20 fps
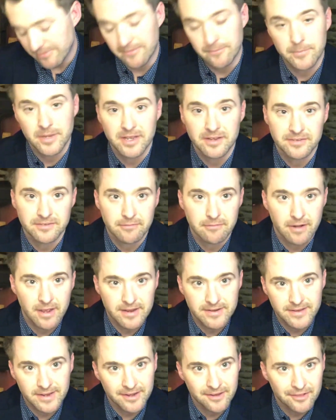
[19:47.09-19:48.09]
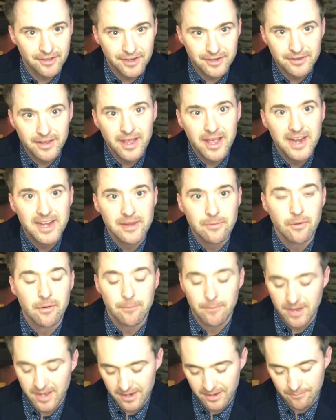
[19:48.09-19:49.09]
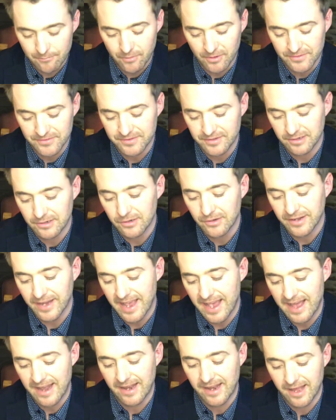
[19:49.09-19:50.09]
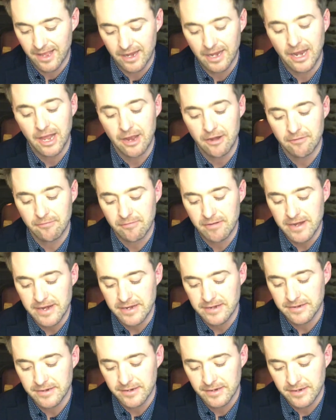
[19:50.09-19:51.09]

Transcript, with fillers: I'm going to write anything that anyone might want to look at, let alone read.